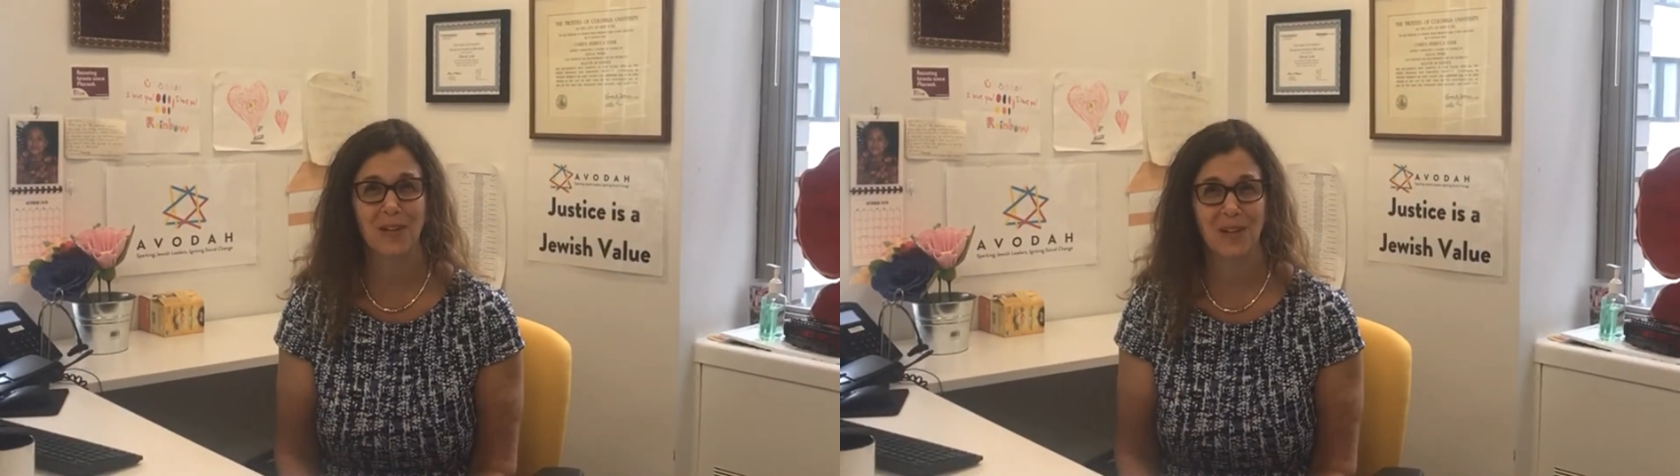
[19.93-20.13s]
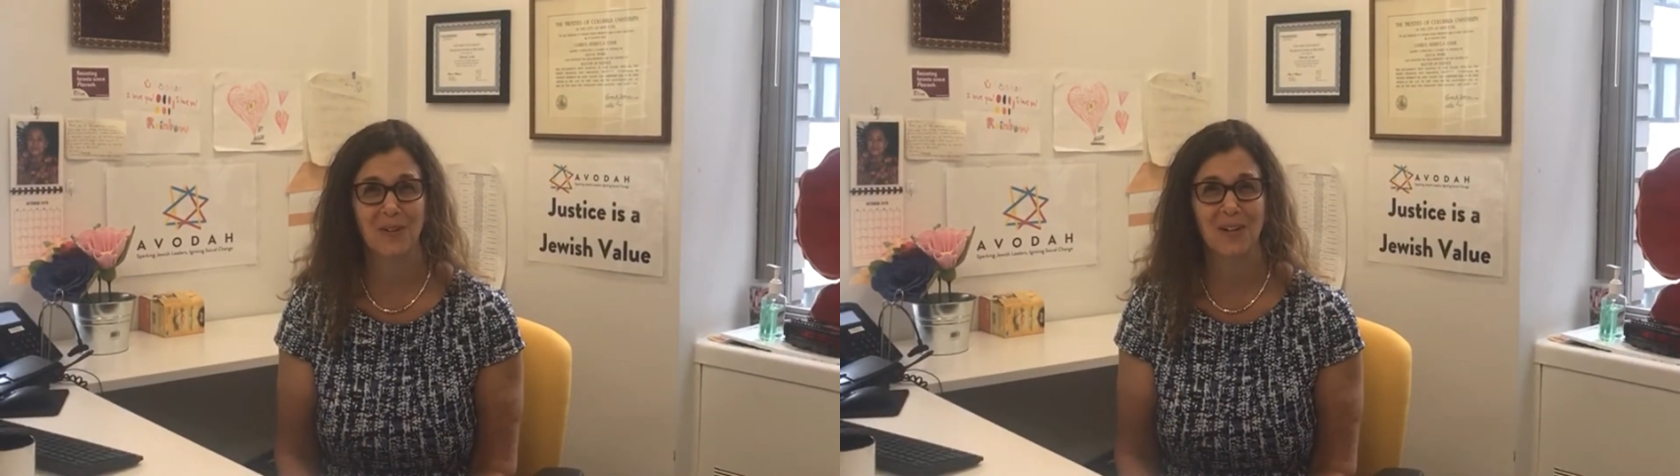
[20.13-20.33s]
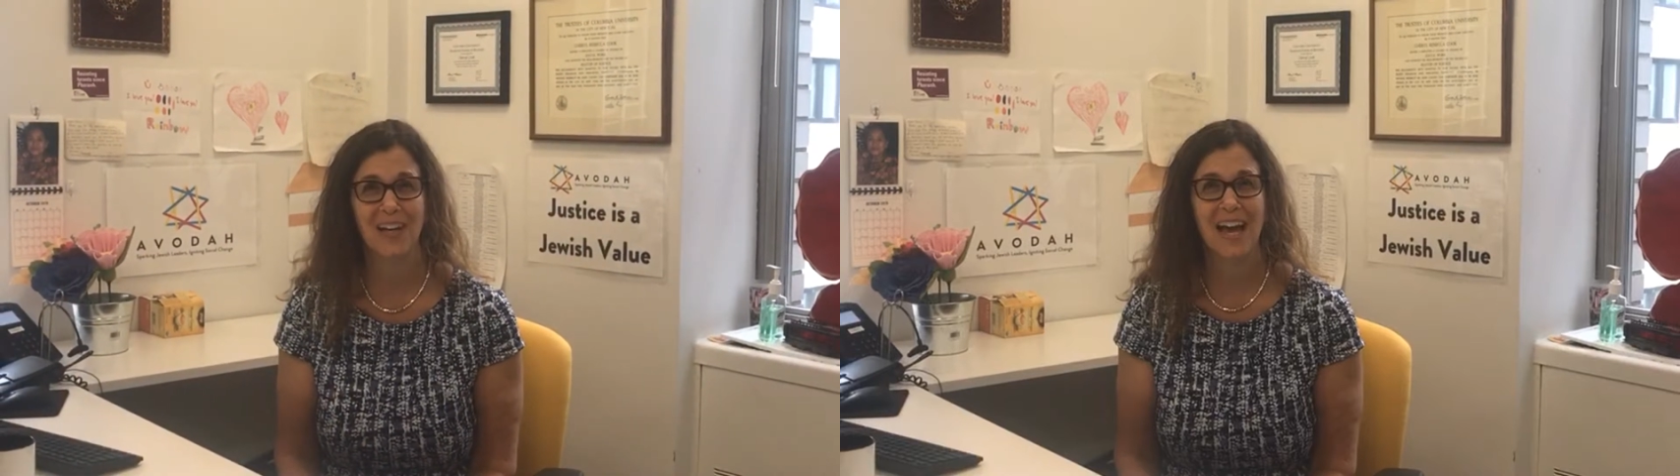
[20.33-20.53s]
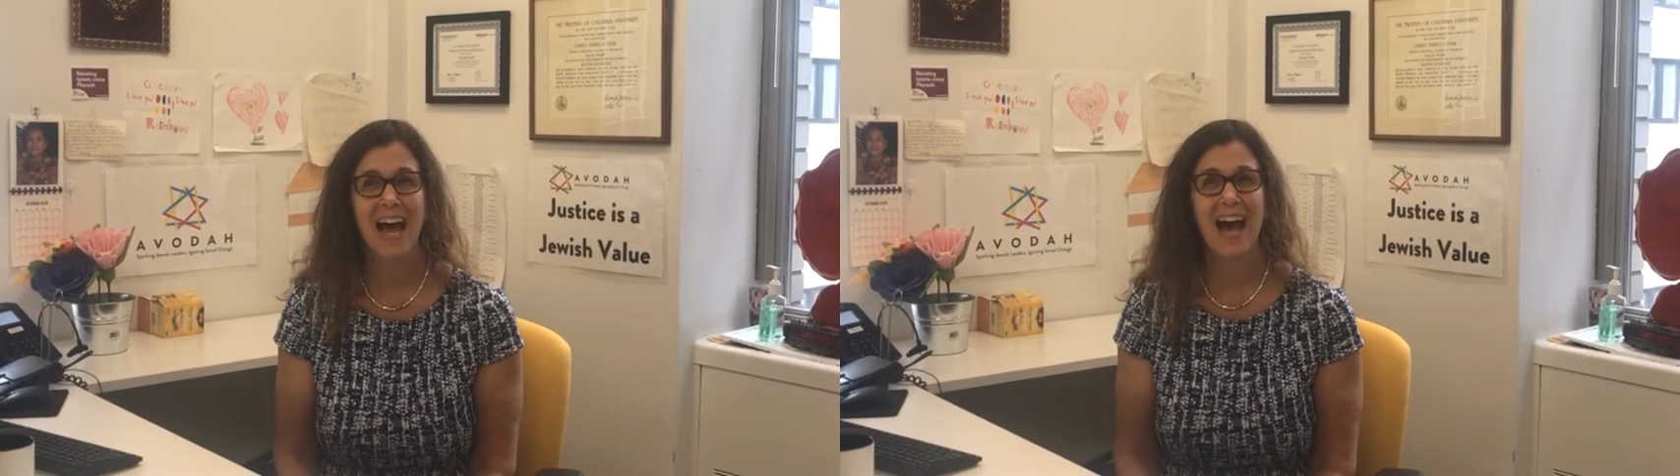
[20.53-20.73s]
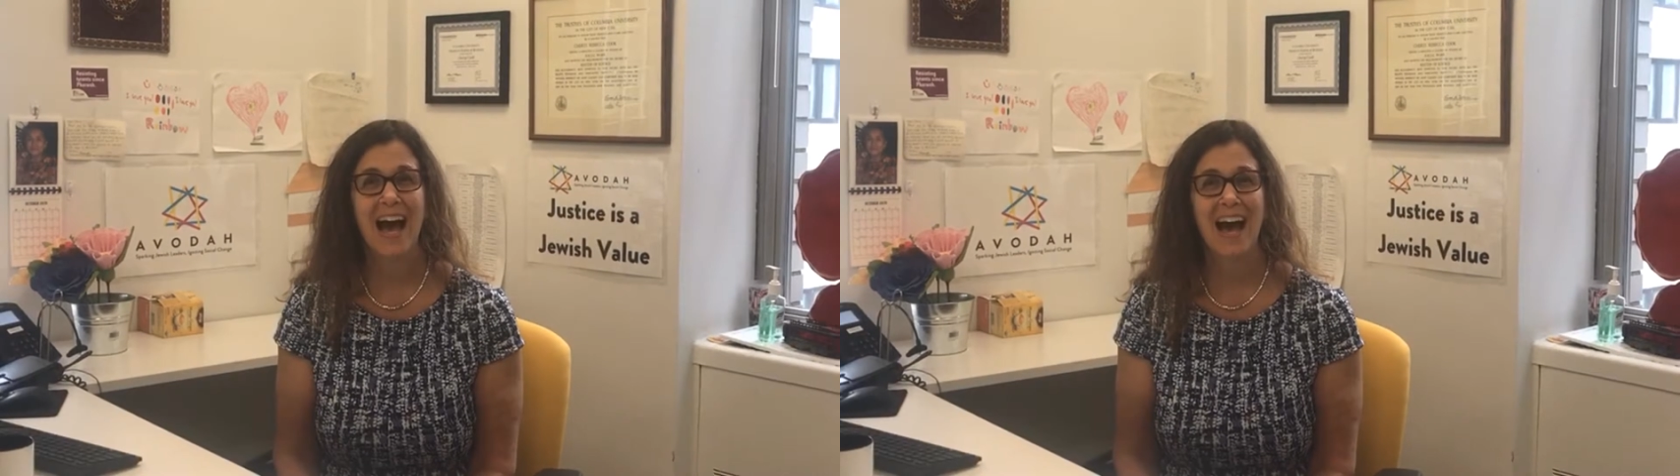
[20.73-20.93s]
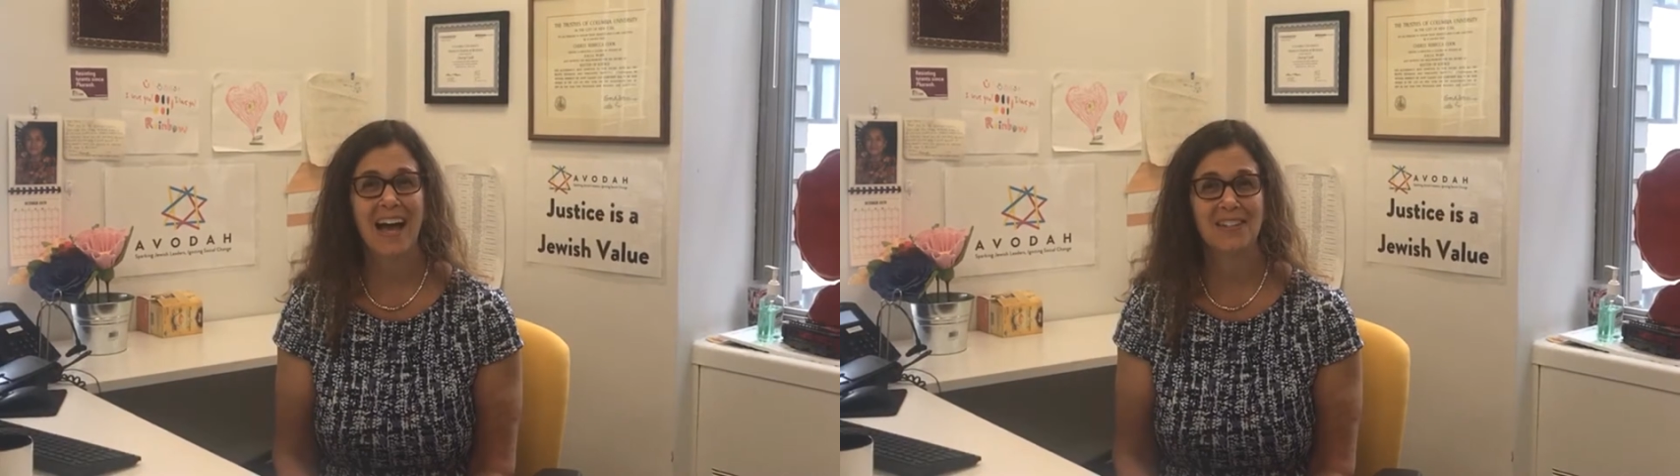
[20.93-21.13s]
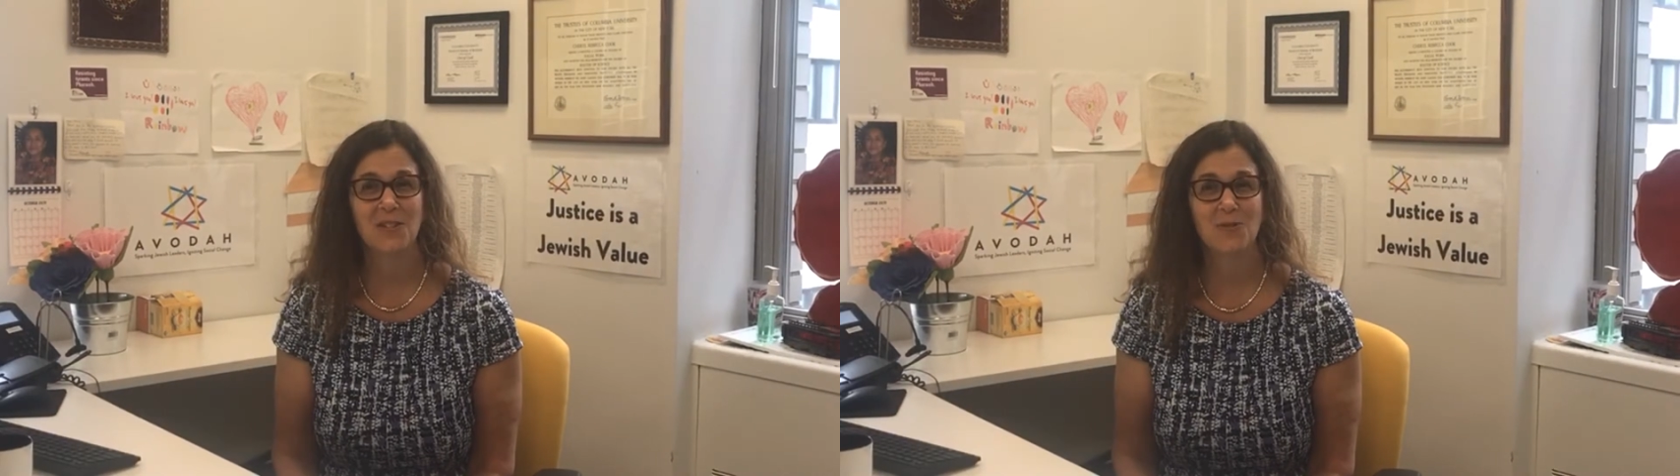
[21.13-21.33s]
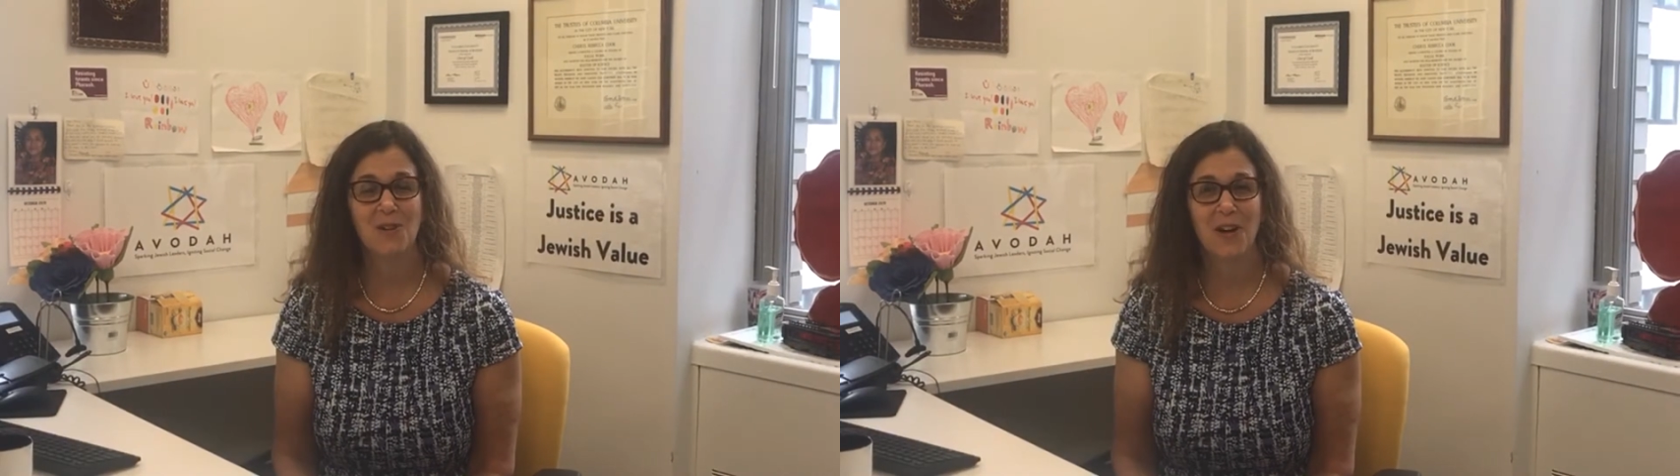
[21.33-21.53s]
you.
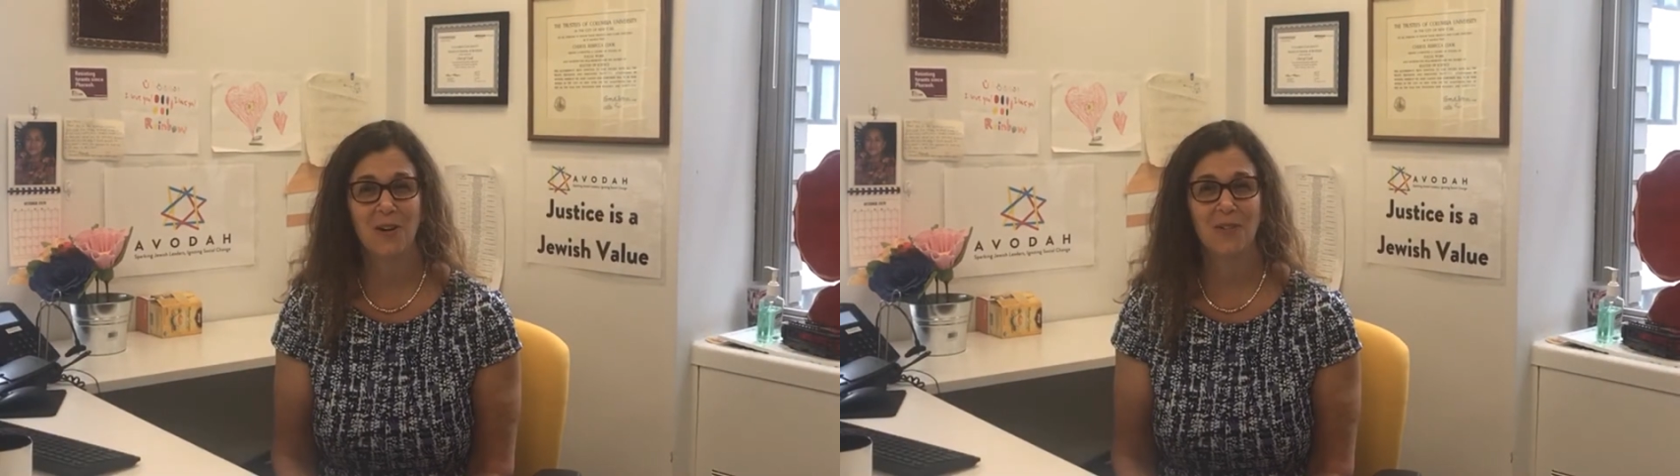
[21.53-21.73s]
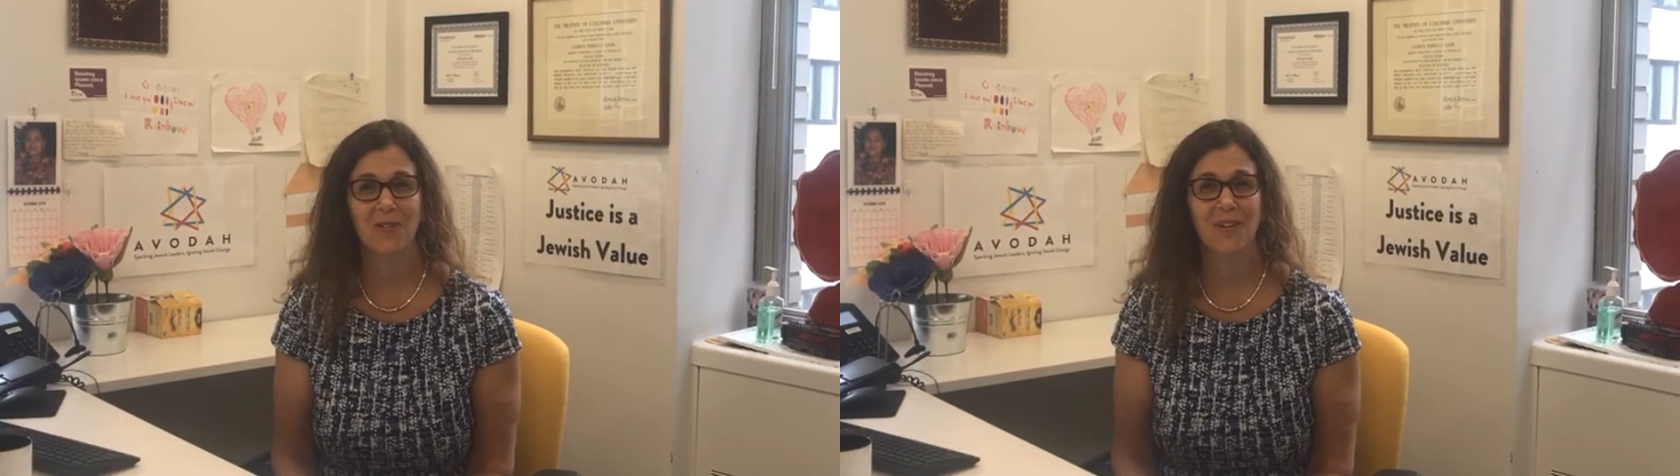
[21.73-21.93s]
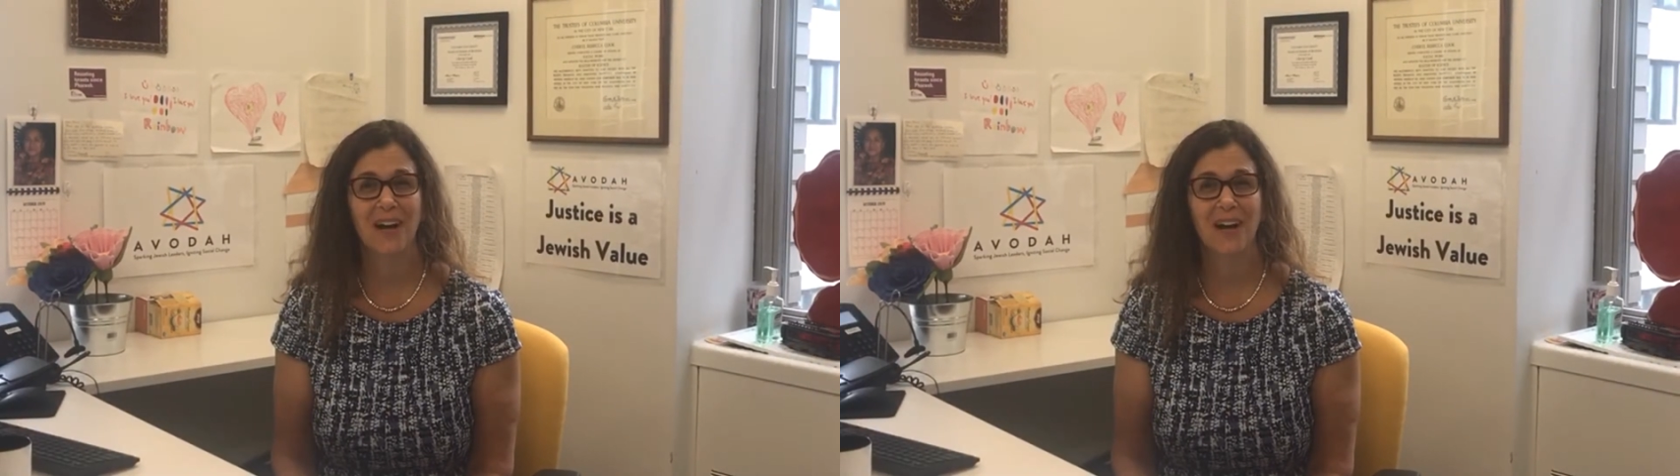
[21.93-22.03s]
As you know,